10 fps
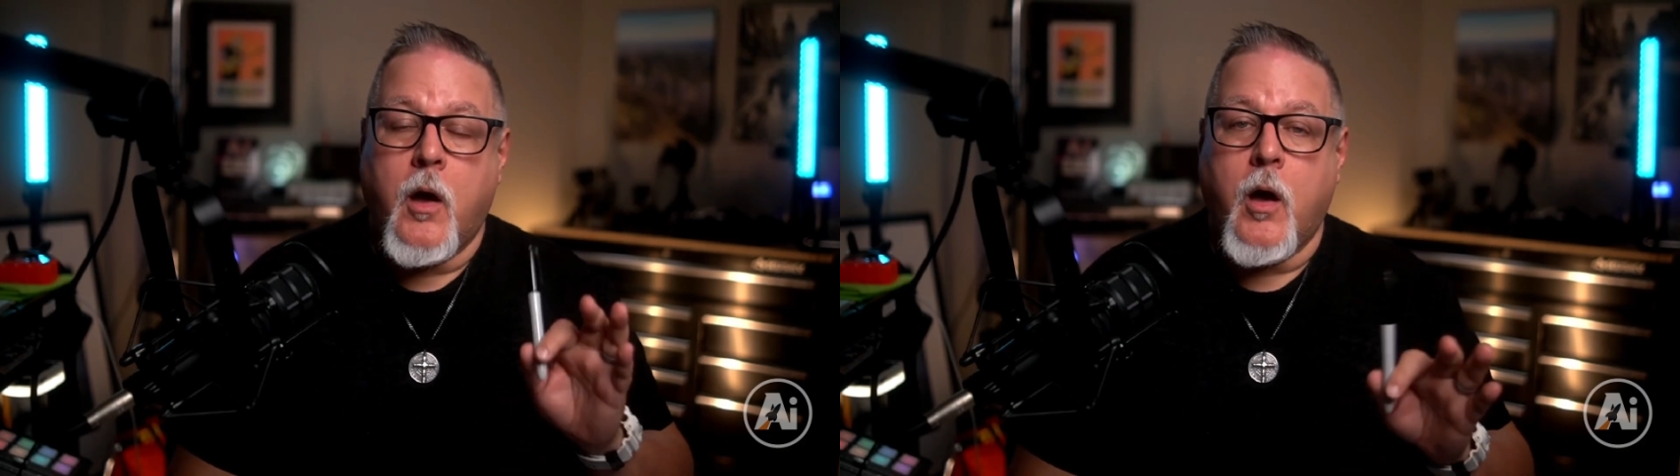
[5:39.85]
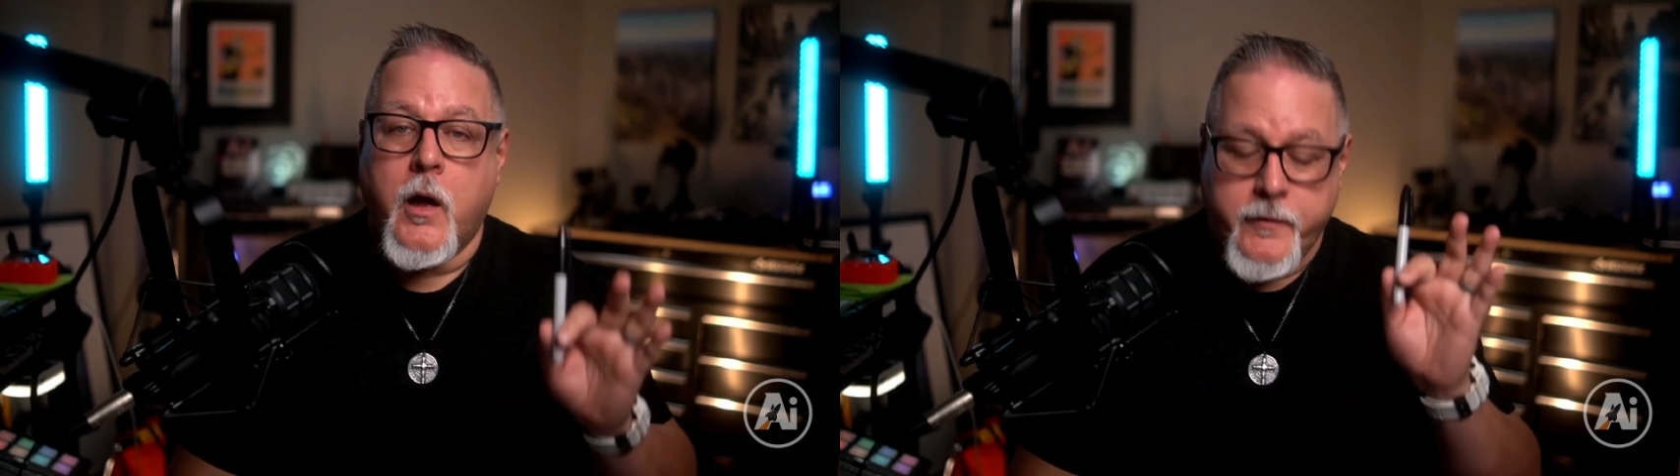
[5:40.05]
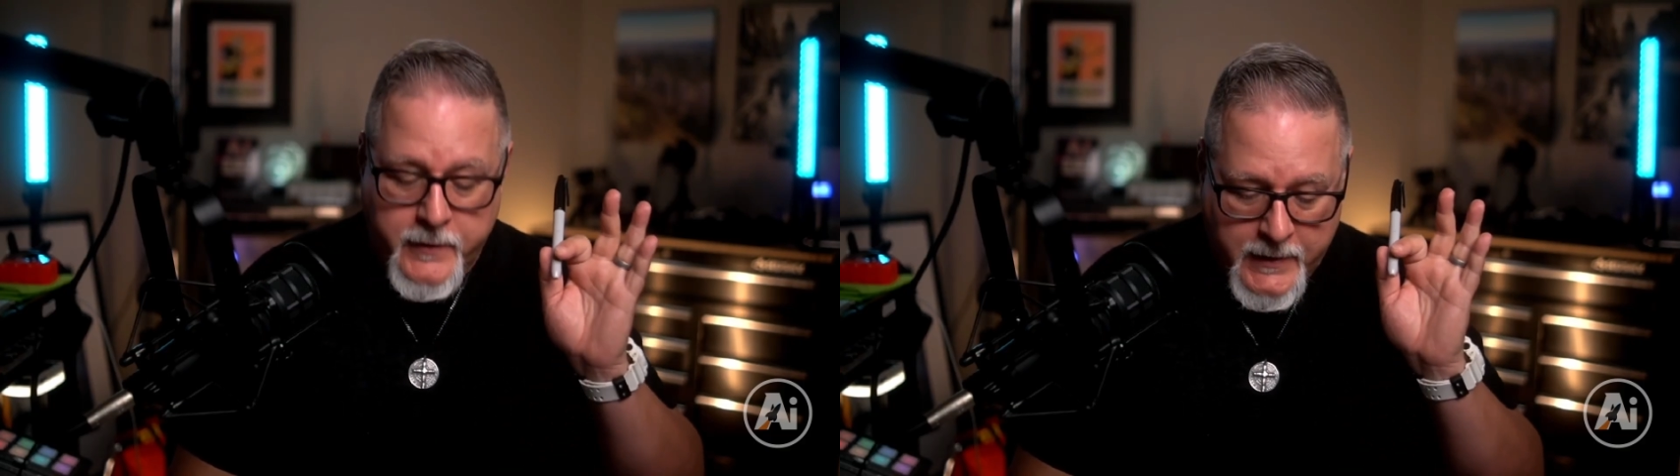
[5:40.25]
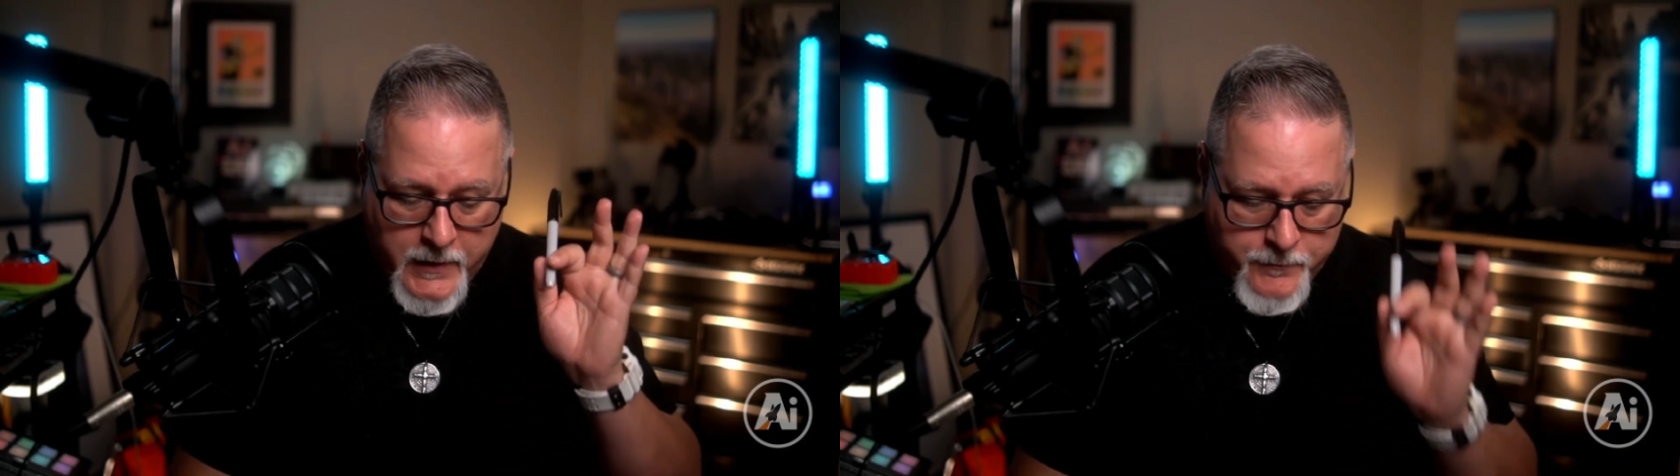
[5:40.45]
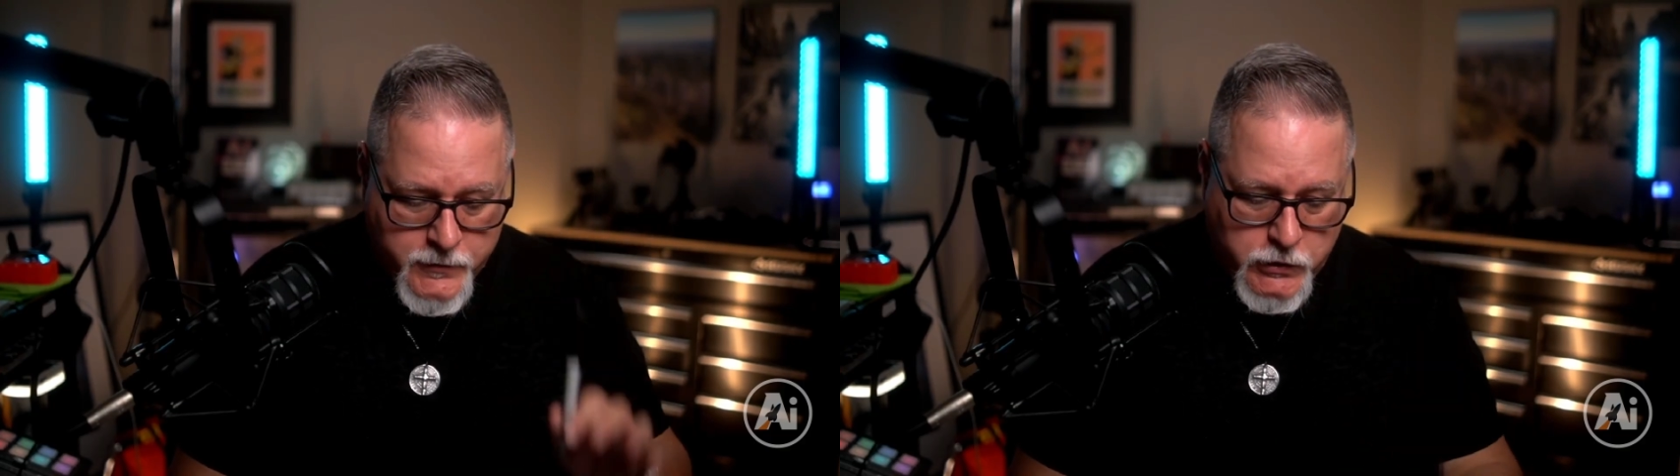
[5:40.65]
on the
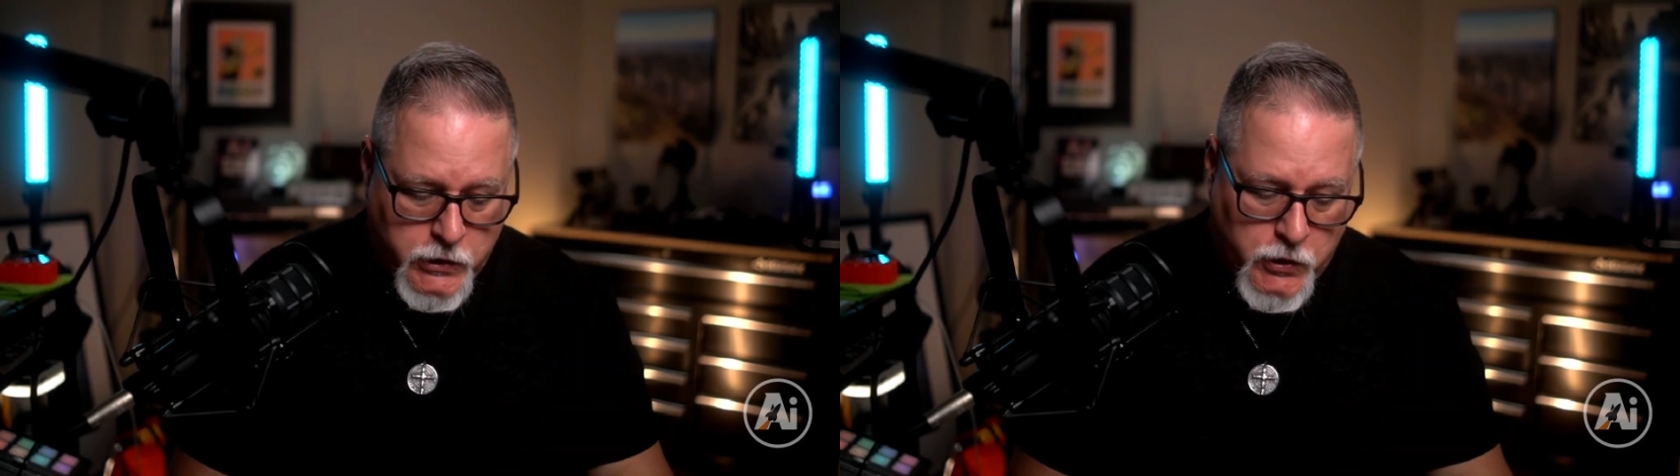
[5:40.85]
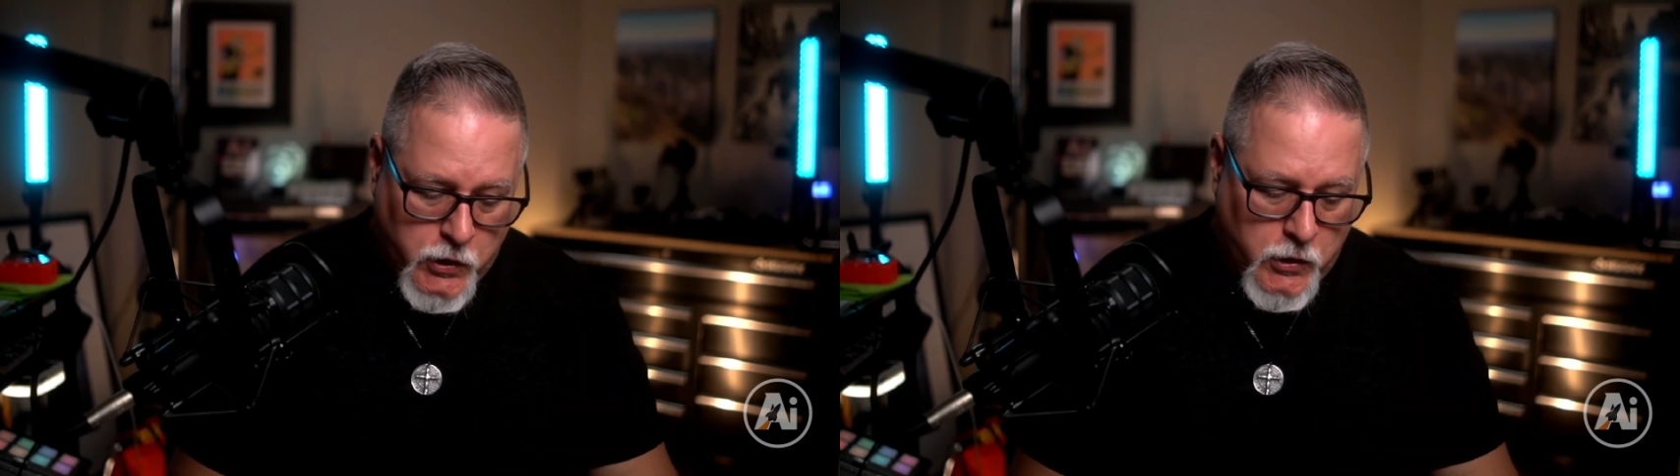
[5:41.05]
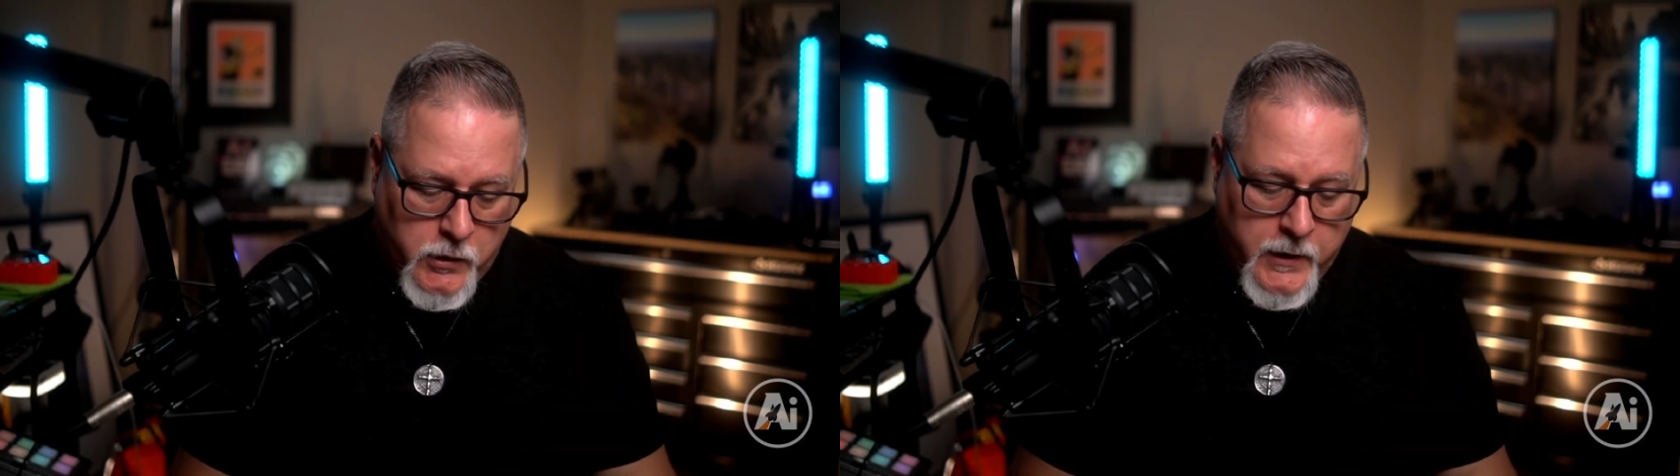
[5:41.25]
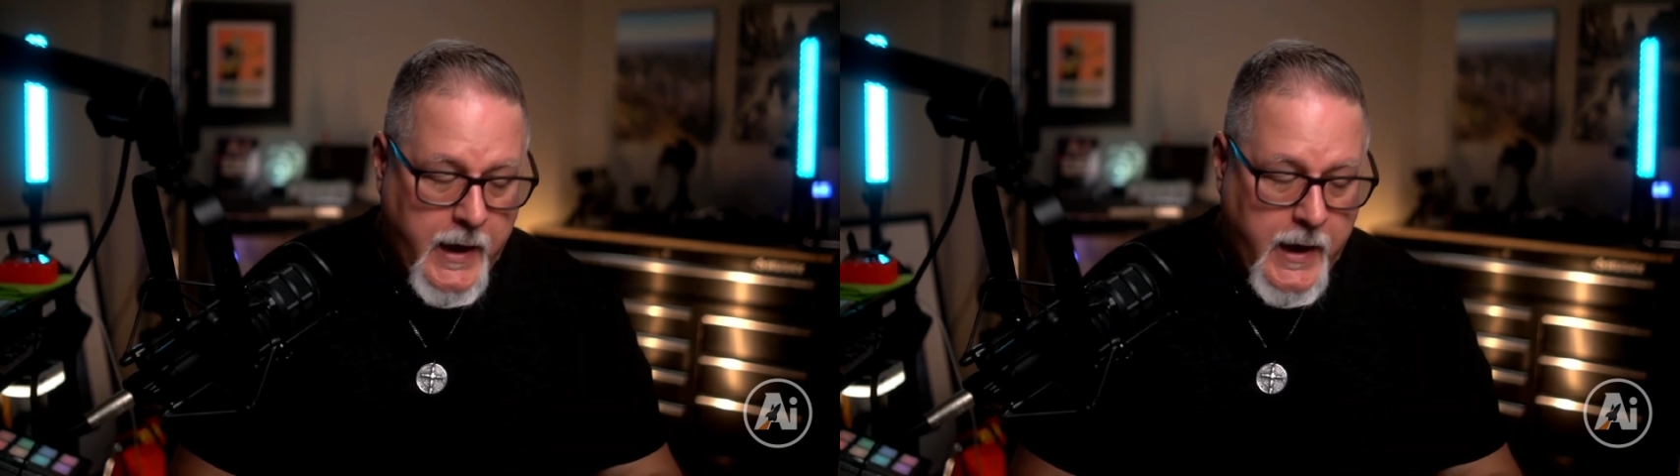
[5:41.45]
obscure